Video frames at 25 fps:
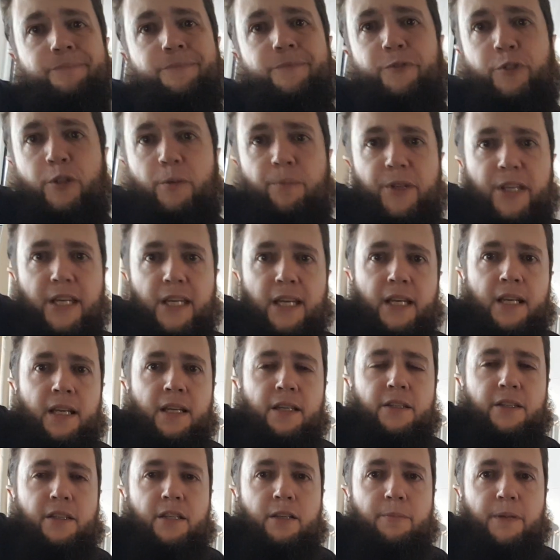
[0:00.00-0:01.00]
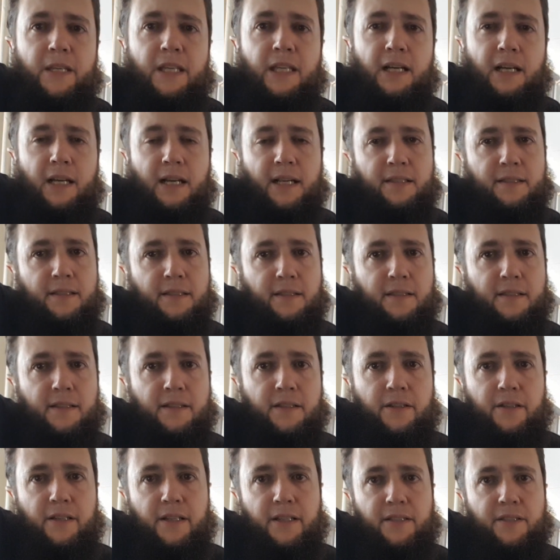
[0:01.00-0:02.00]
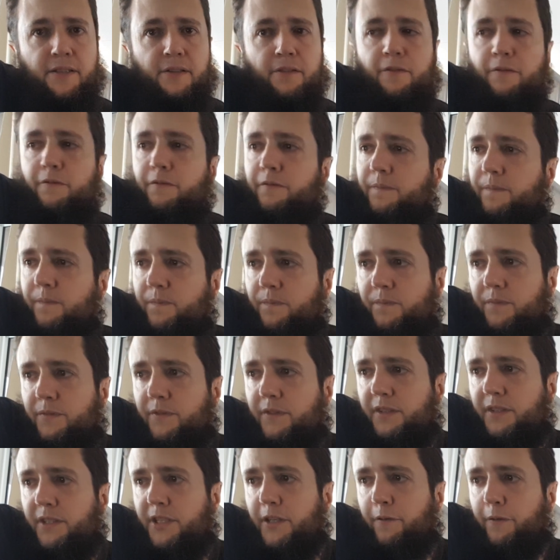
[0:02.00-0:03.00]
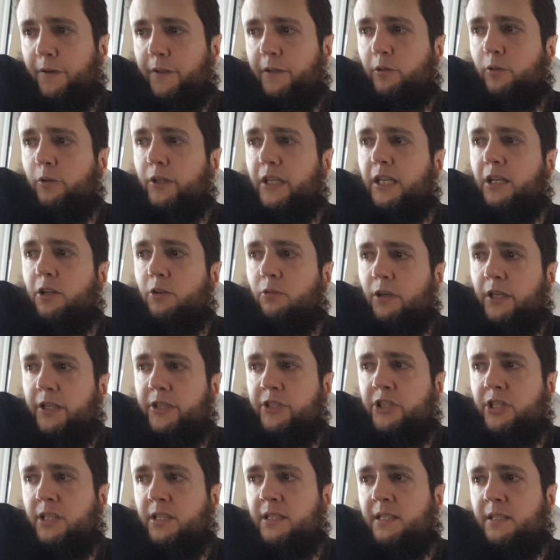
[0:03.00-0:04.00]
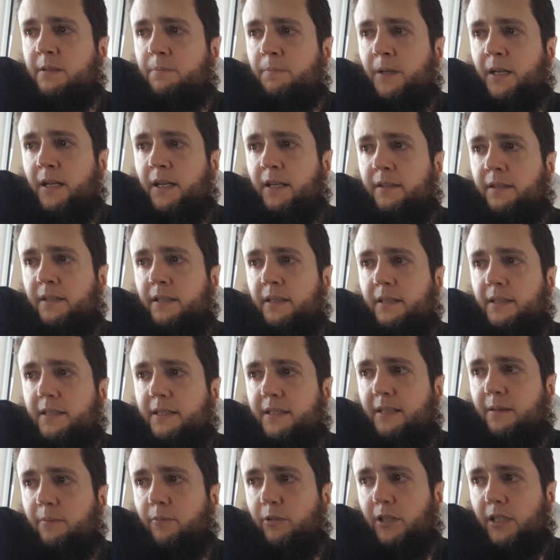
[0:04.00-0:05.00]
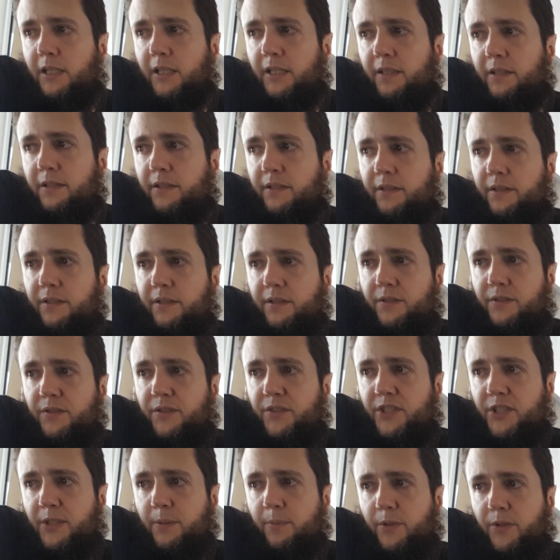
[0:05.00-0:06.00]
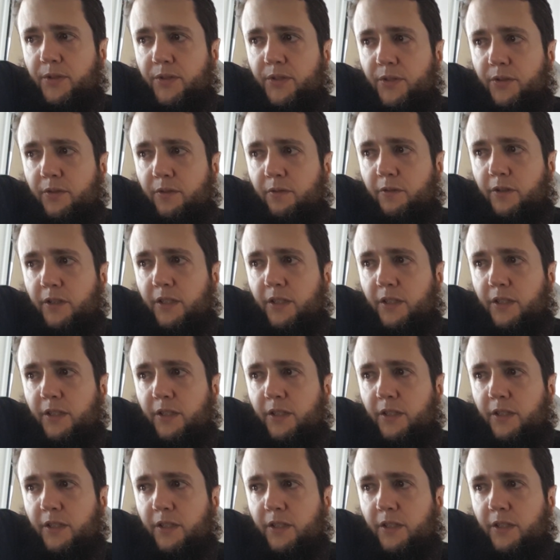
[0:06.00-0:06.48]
From there, you could be asked a series of different looking questions, but similar sort of